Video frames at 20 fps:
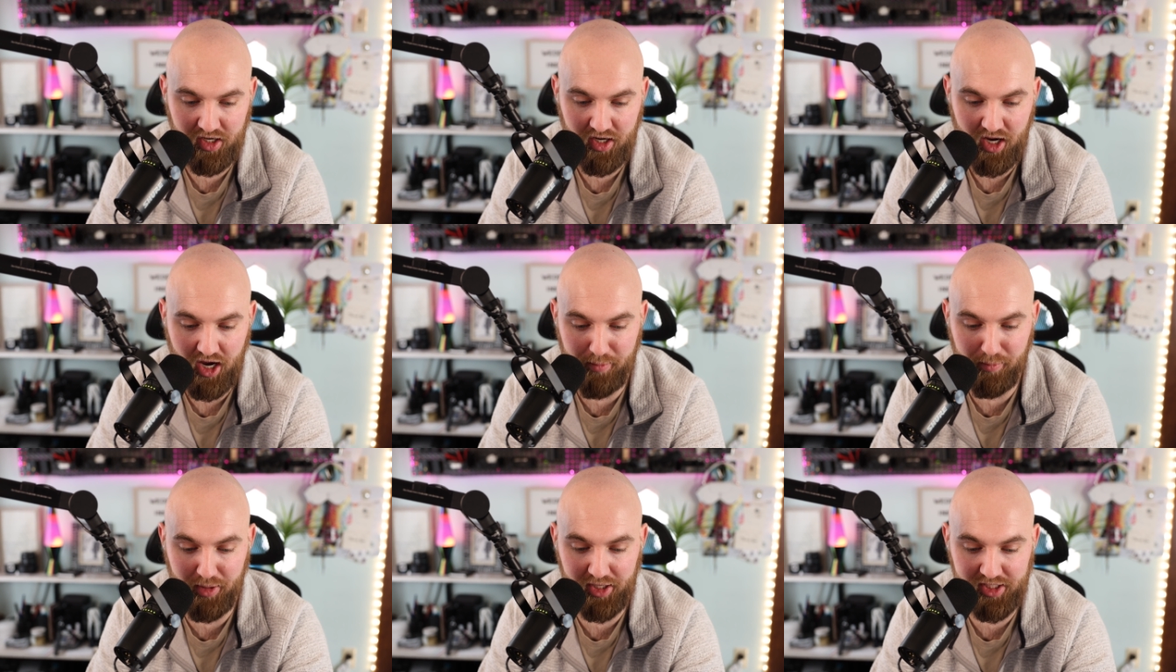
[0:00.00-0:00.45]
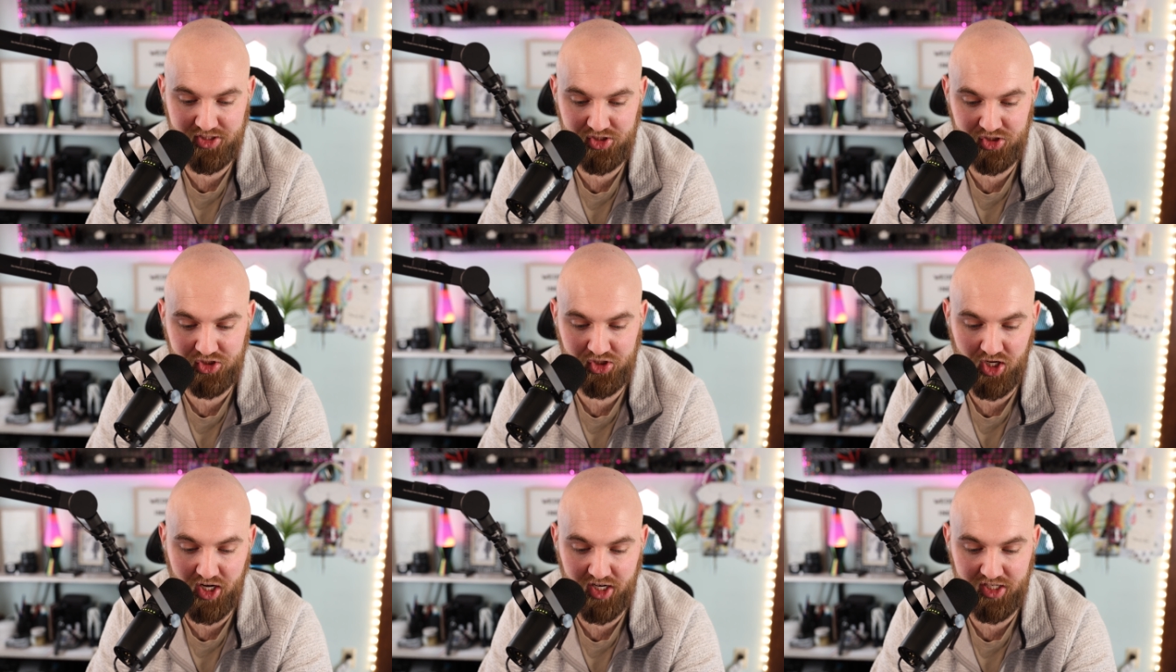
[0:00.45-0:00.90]
I might
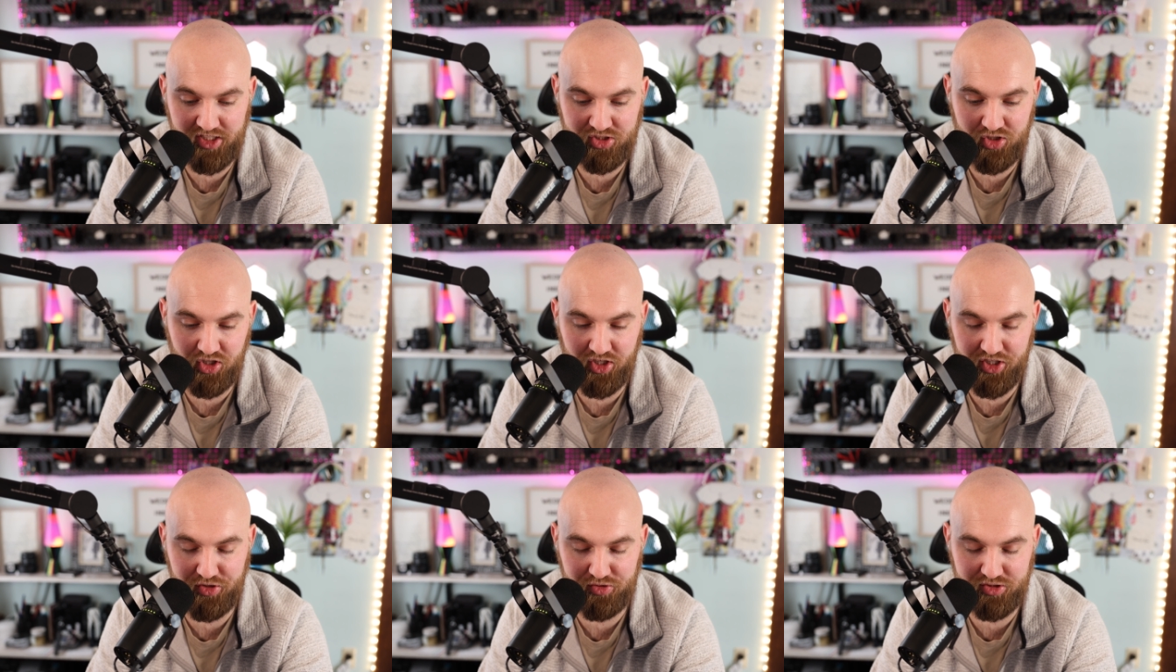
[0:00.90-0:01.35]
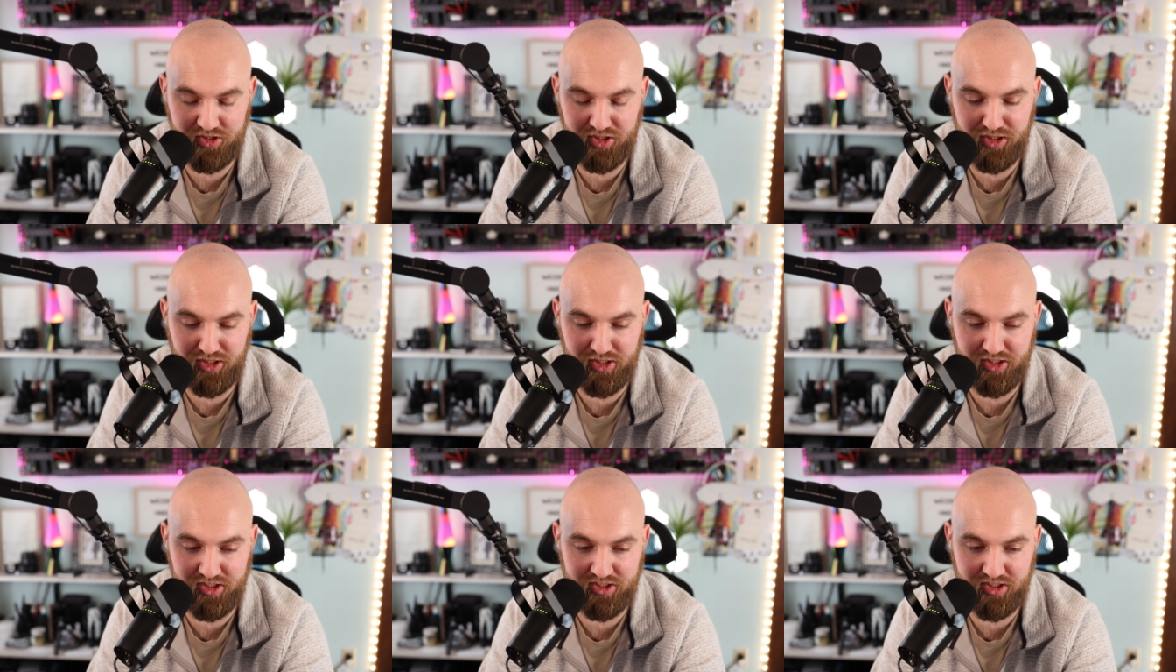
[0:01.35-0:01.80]
try to start using
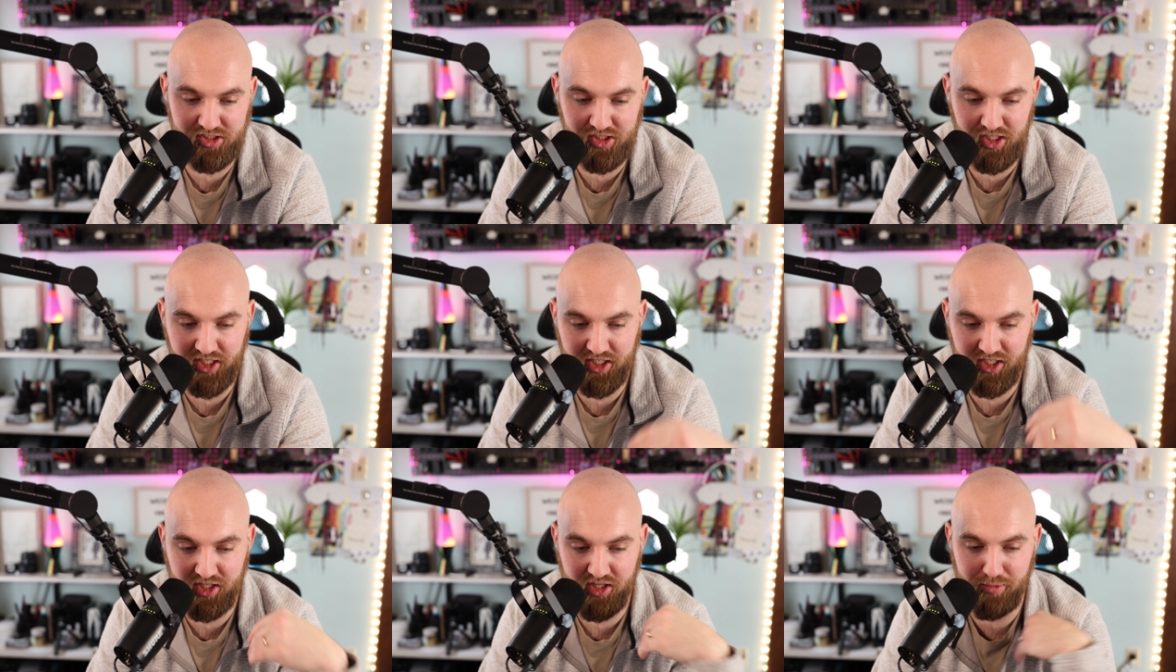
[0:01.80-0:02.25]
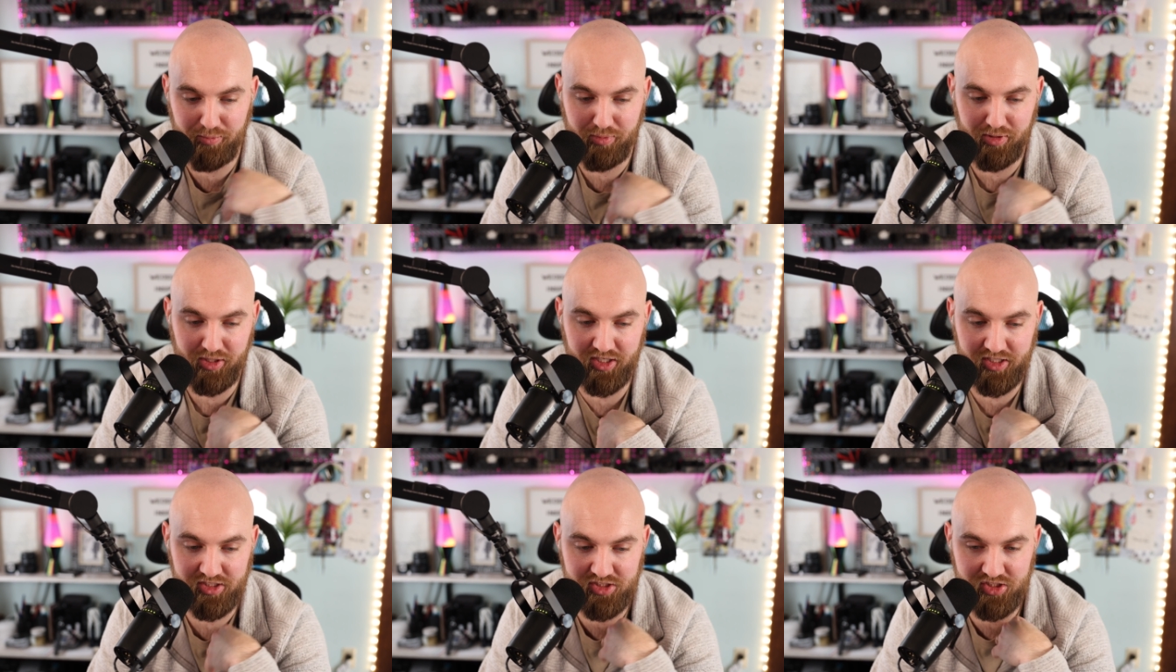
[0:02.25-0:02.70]
these and like clipping
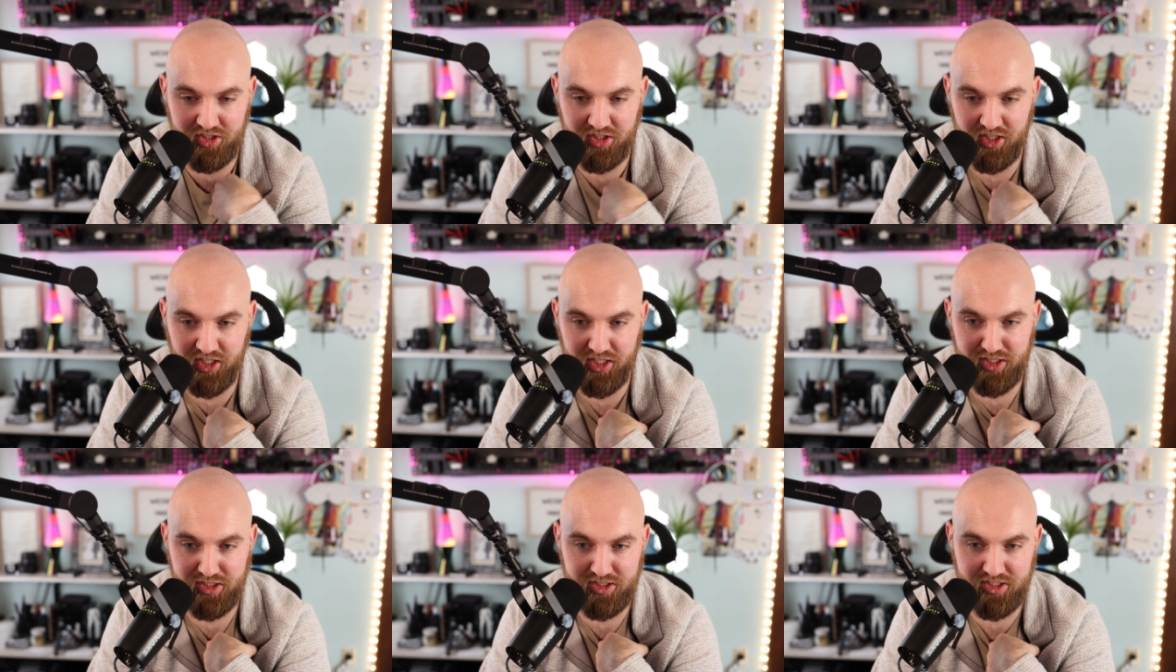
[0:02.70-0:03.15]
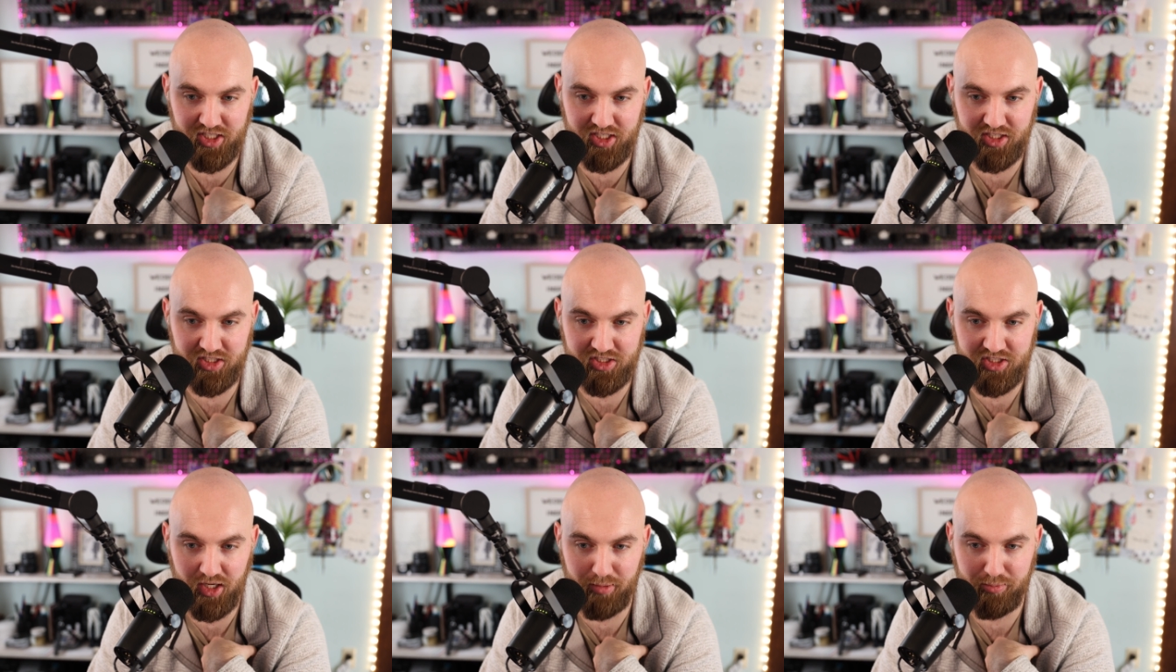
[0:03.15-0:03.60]
it to the inside of the
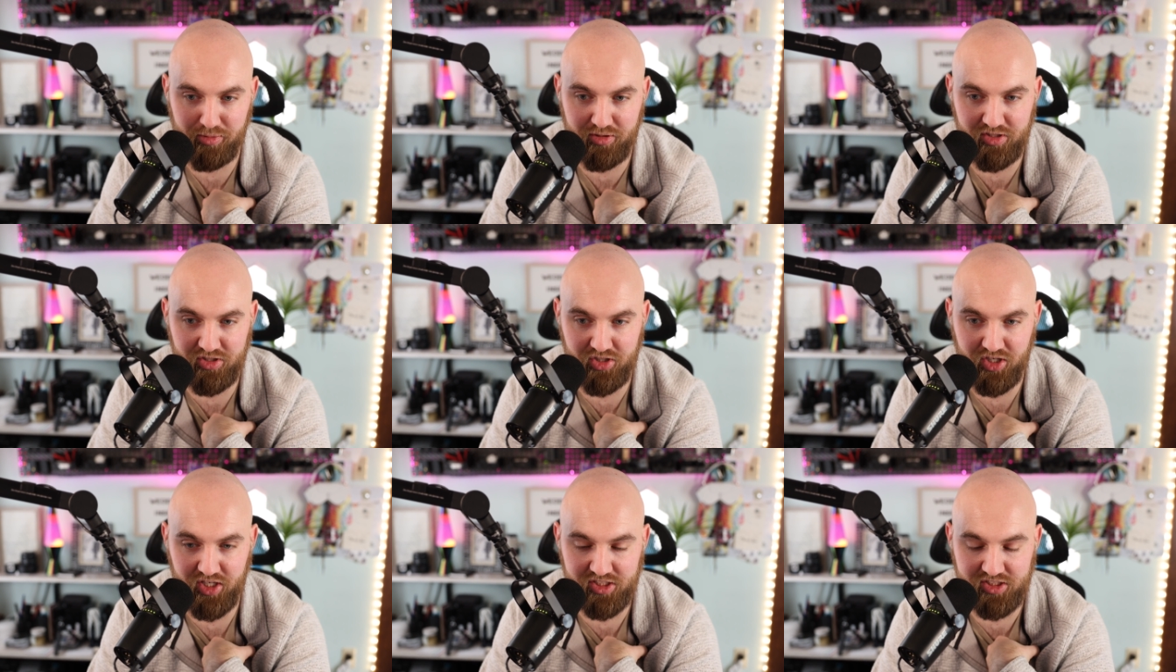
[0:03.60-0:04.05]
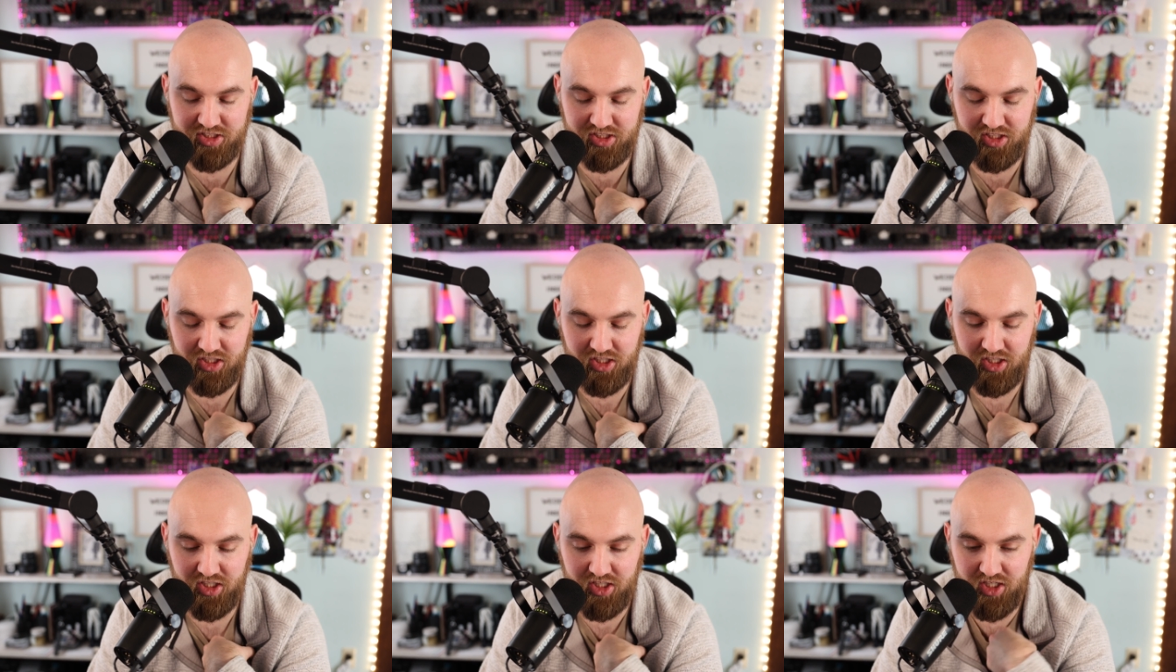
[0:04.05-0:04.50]
top of the dress.
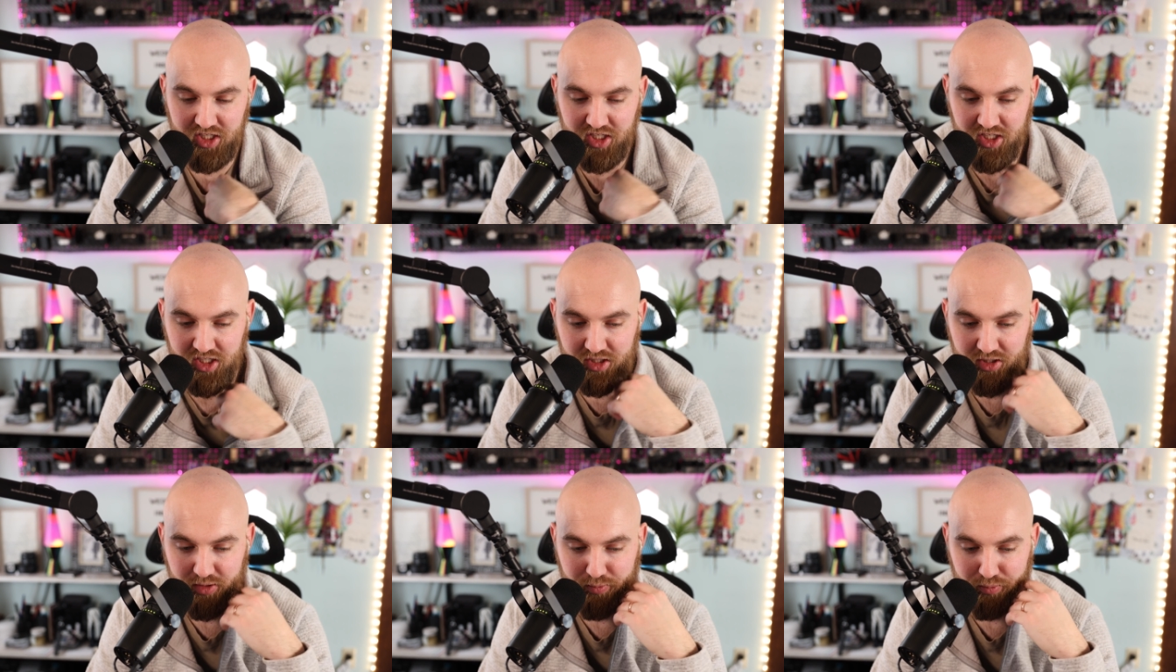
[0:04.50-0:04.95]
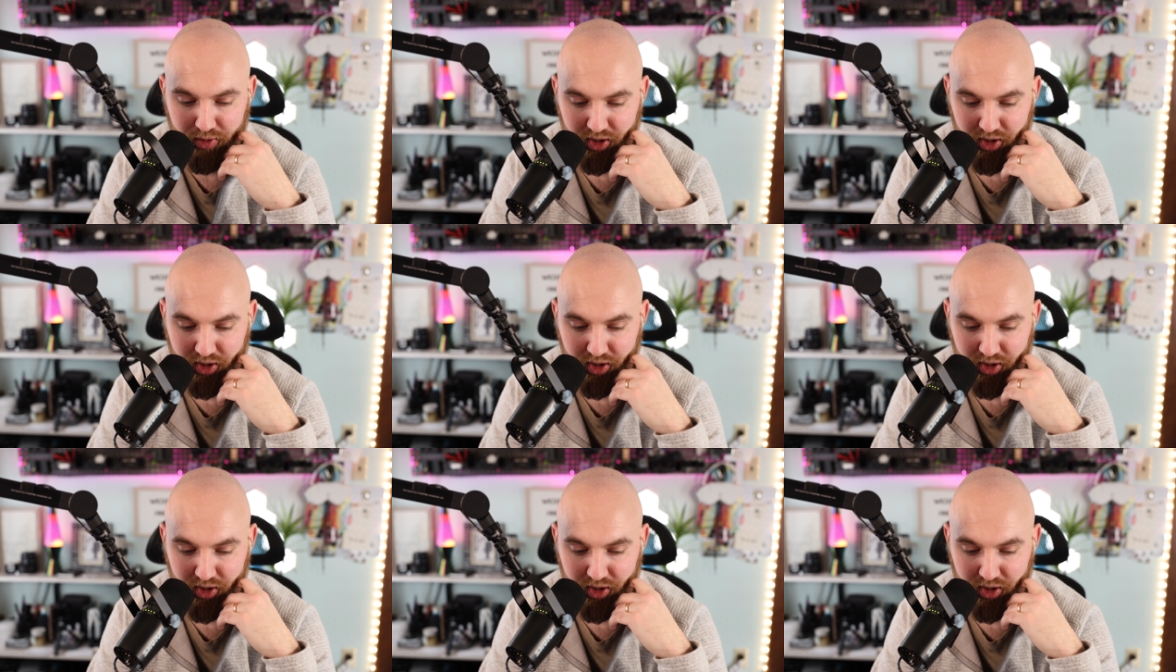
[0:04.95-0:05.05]
But